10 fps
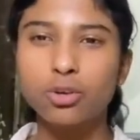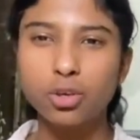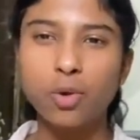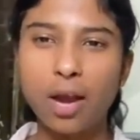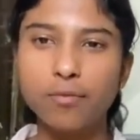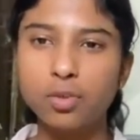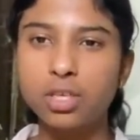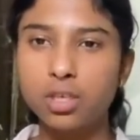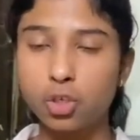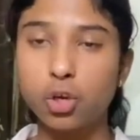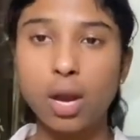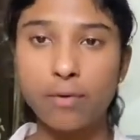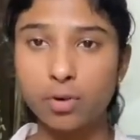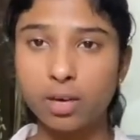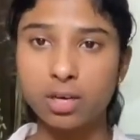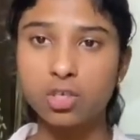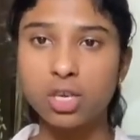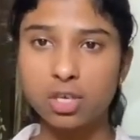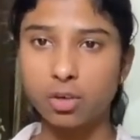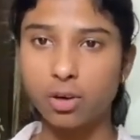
You have your teacher, you have your English teacher,